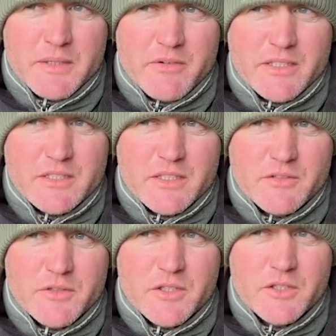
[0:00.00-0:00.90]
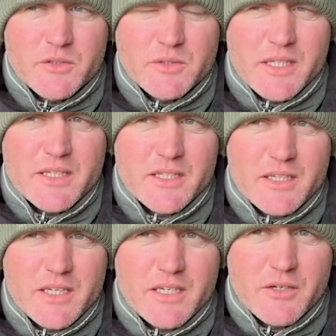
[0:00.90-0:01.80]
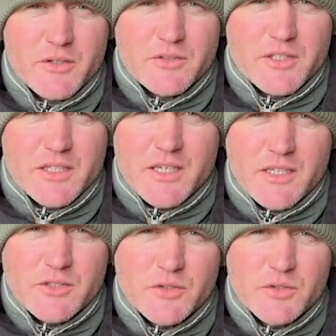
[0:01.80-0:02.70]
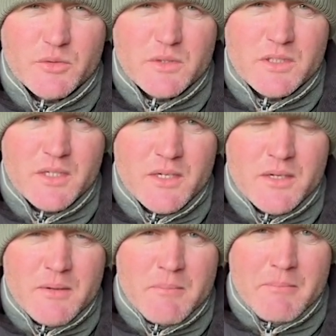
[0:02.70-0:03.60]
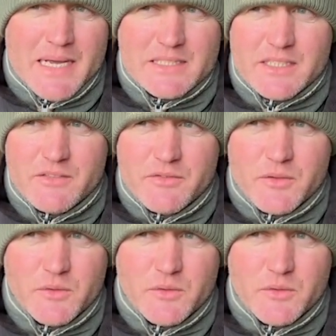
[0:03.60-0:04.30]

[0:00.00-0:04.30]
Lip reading: big races over hurdles, and the thing going on to the King George was massive.